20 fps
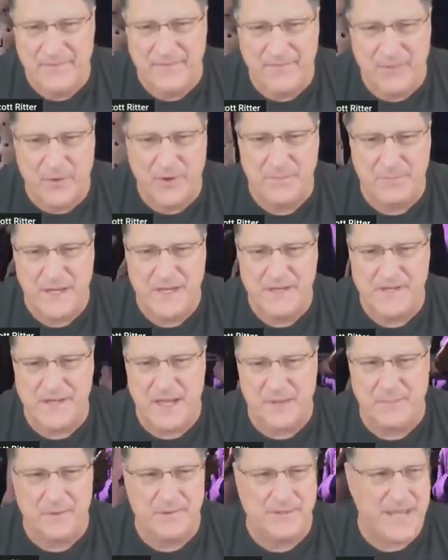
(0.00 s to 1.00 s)
foreign
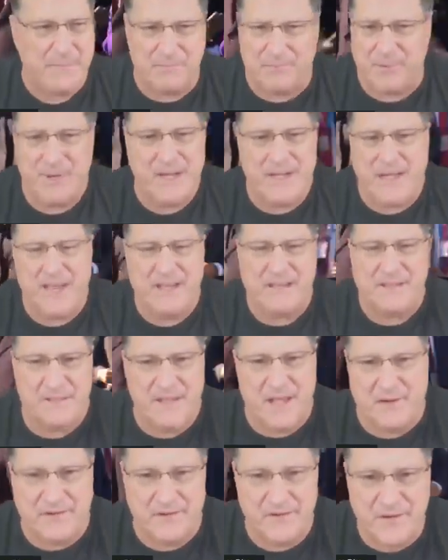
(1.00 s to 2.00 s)
peacekeepers, that predates
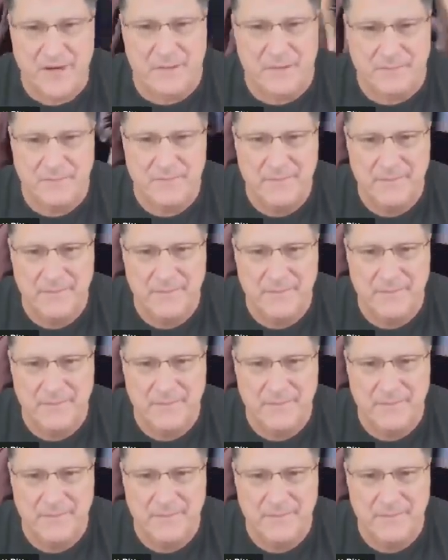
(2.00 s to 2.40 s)
Donald Trump.